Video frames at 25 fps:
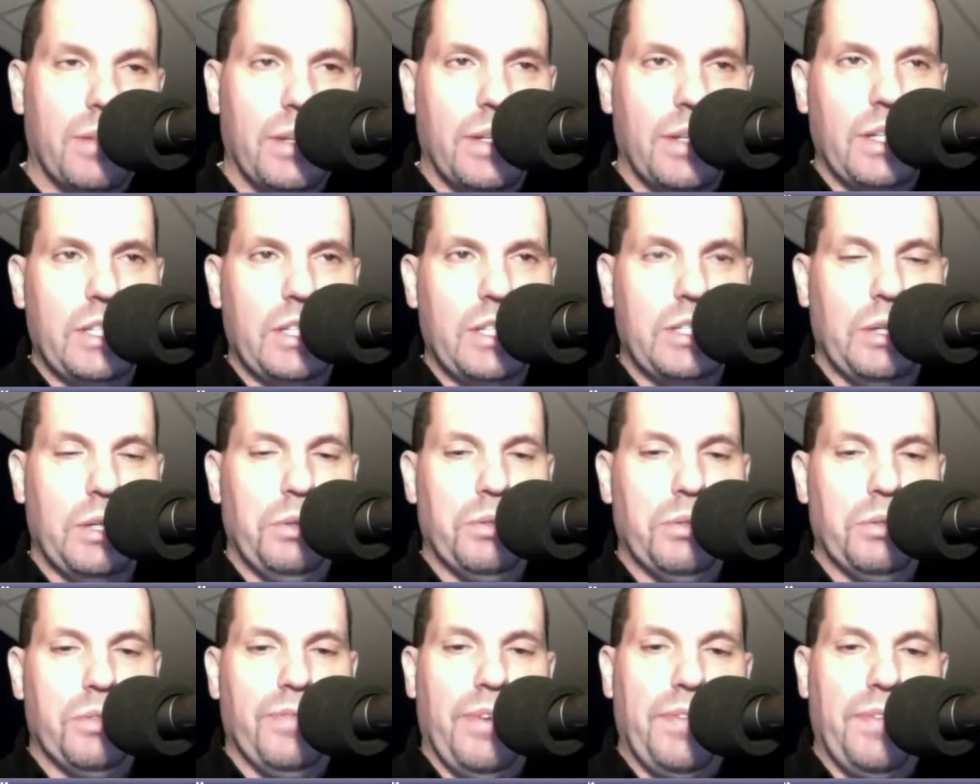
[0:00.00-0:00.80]
show's
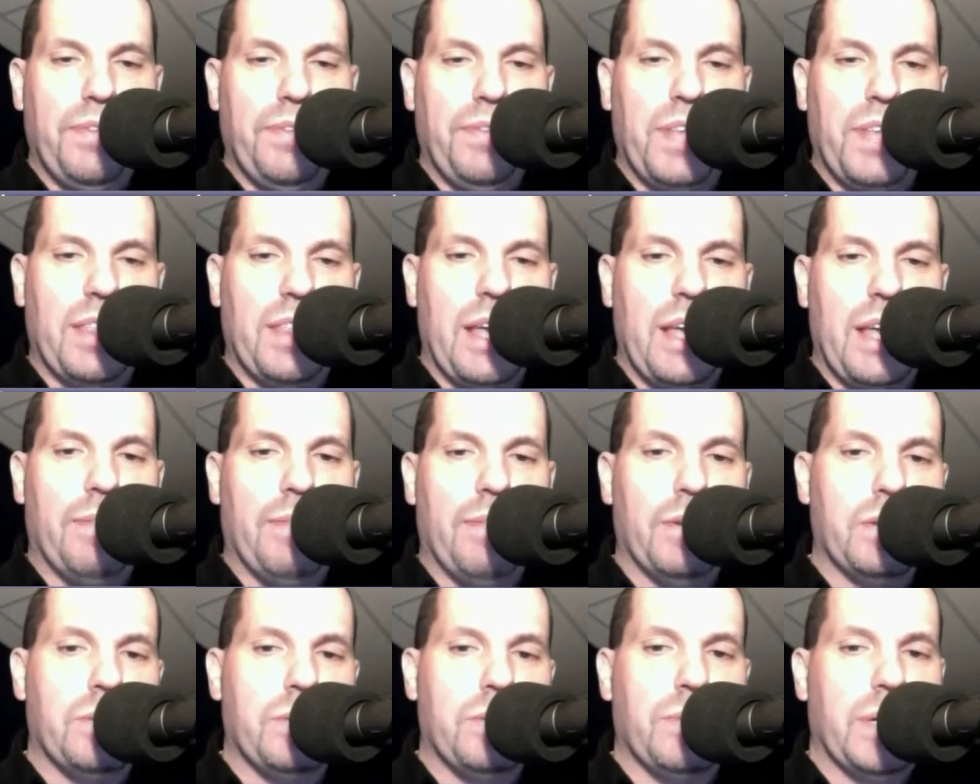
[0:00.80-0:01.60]
50th
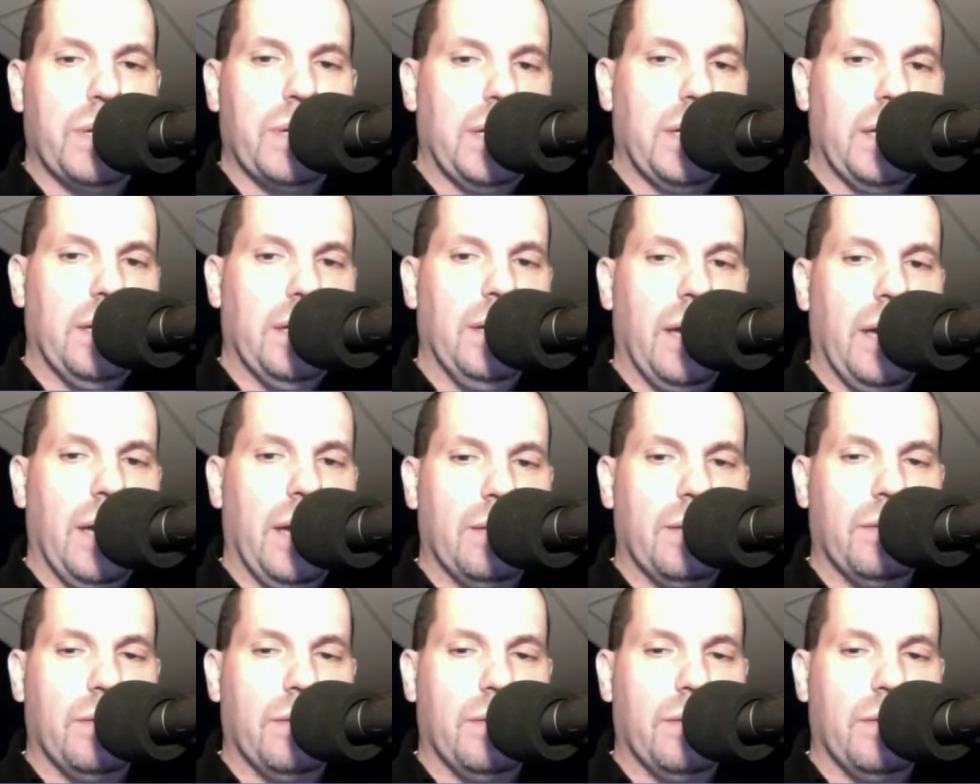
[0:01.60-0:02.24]
anniversary year, I